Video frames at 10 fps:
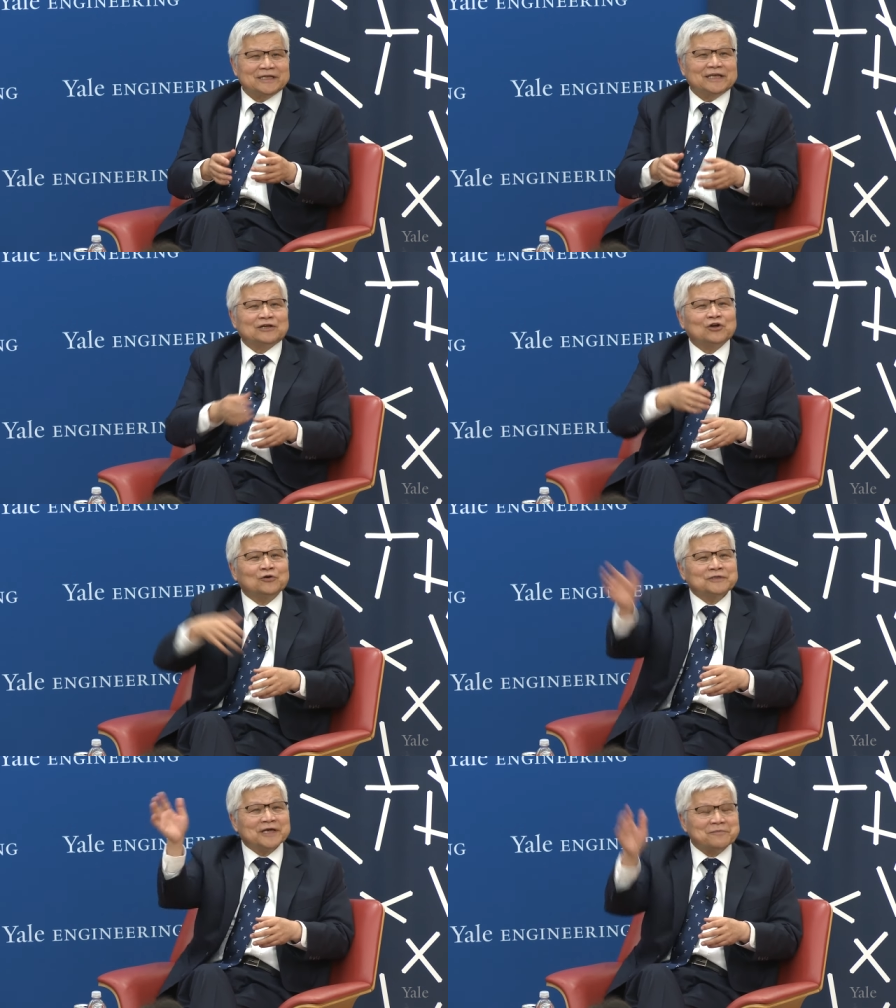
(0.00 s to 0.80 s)

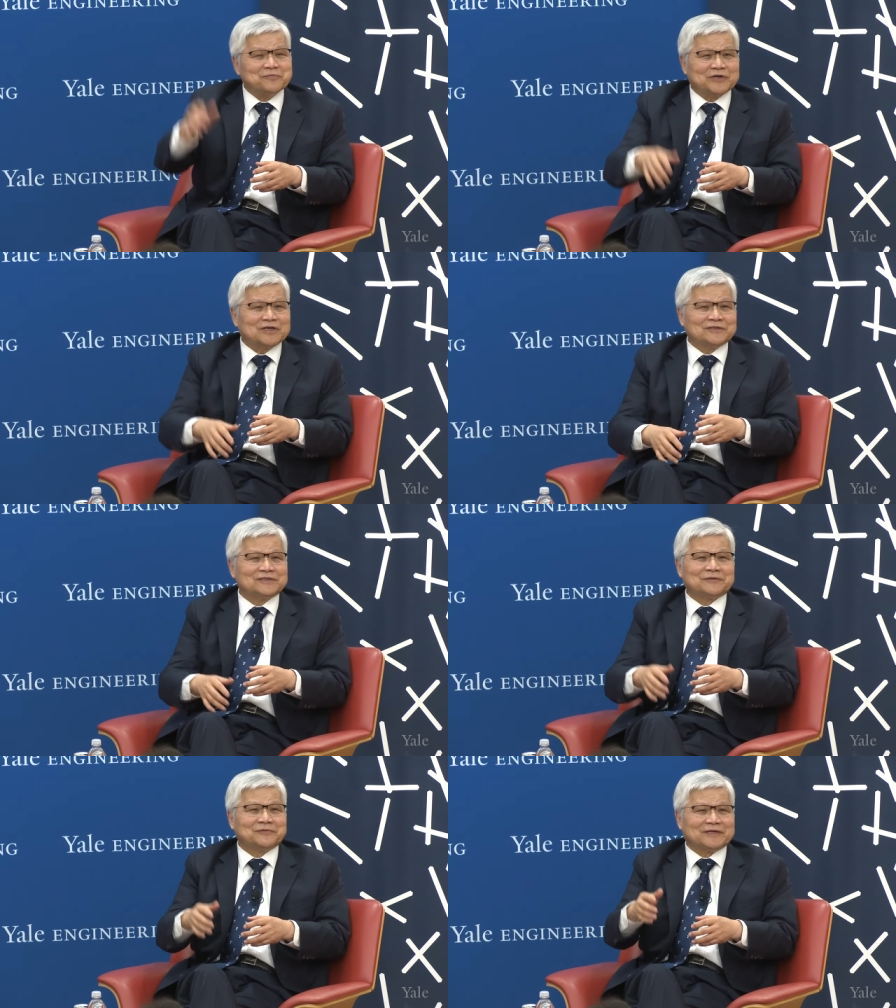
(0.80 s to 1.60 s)
ignore them because
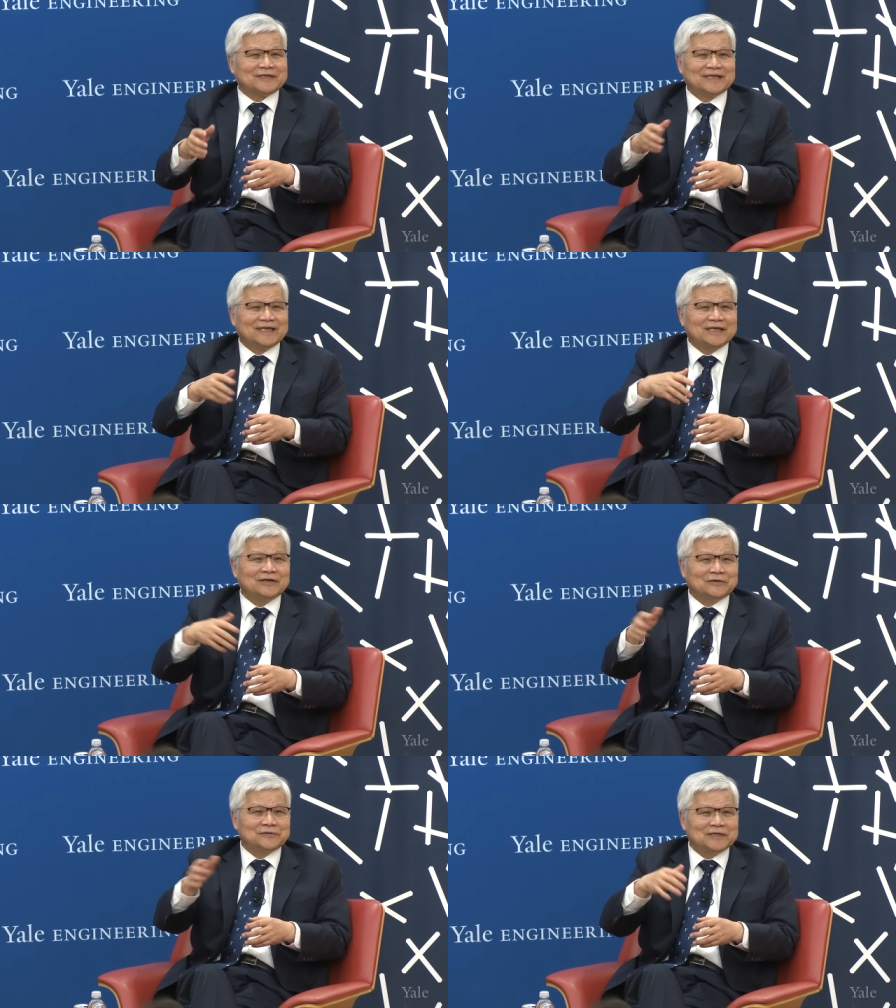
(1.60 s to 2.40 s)
of, uh, you
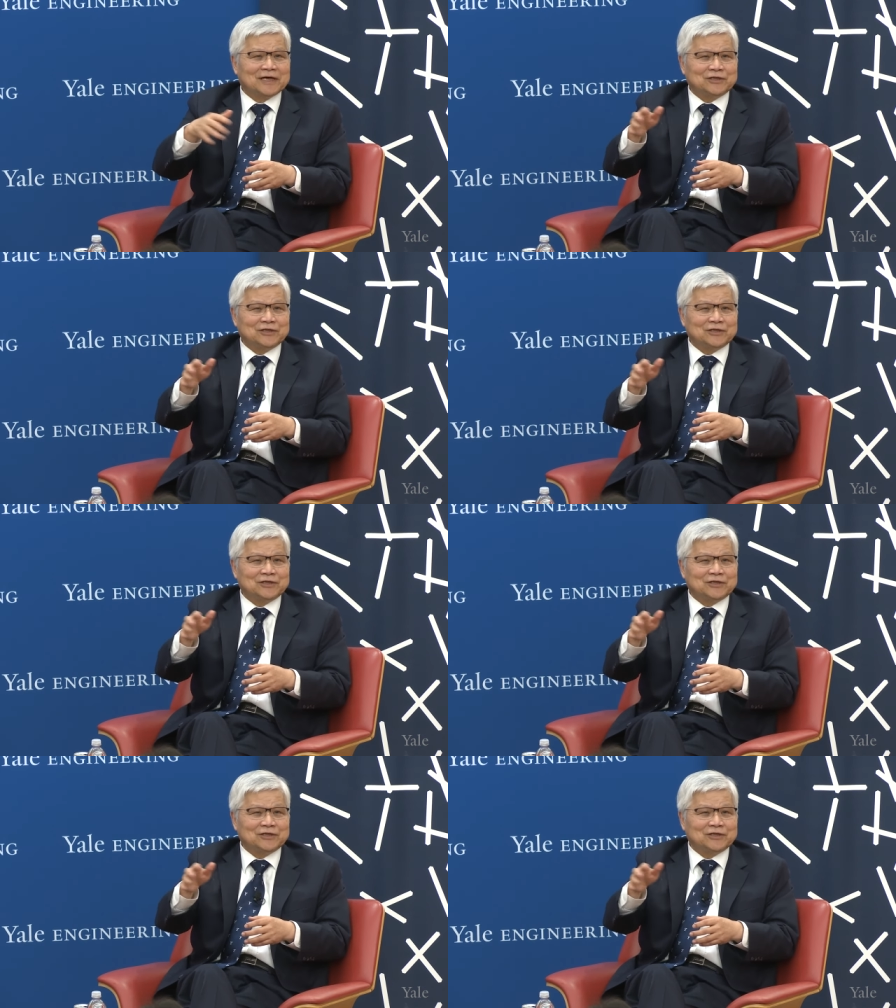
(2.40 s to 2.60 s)
know, they are